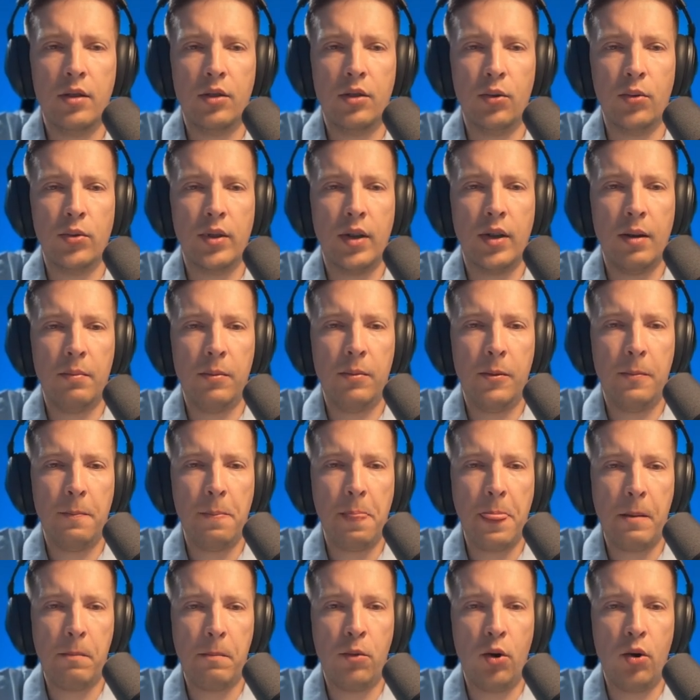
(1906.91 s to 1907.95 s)
Two-step,
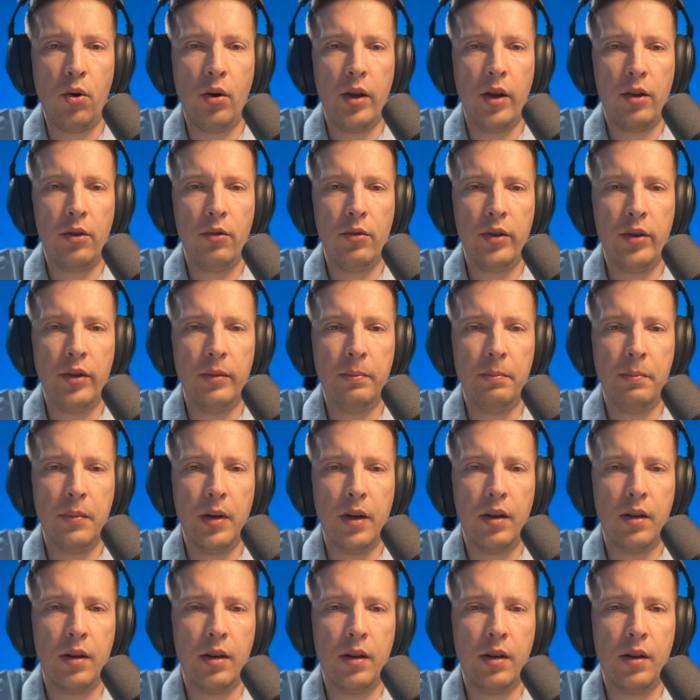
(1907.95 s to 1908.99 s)
more accurate by